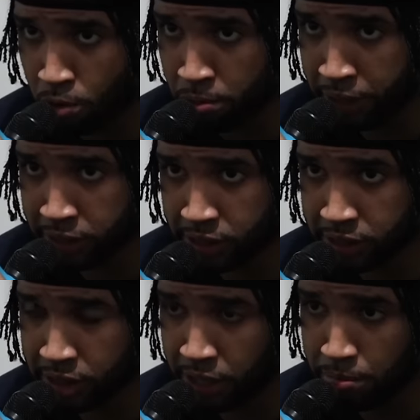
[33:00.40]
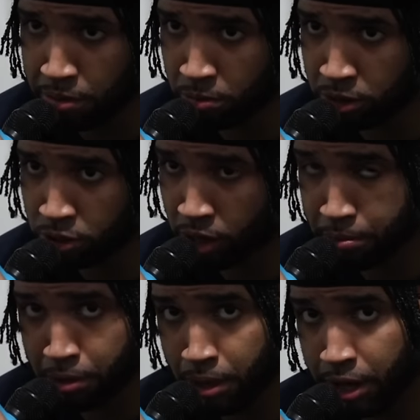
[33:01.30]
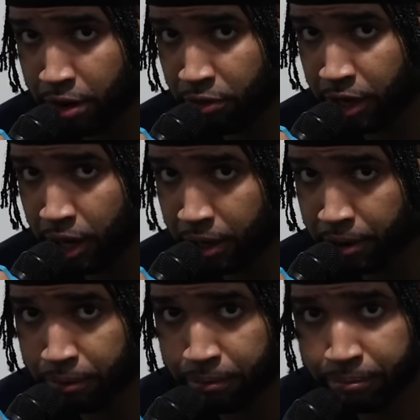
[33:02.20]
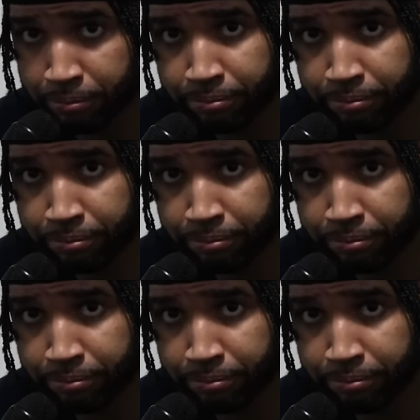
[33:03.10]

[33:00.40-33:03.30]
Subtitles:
what we mean to this team, and we just try to be better every night.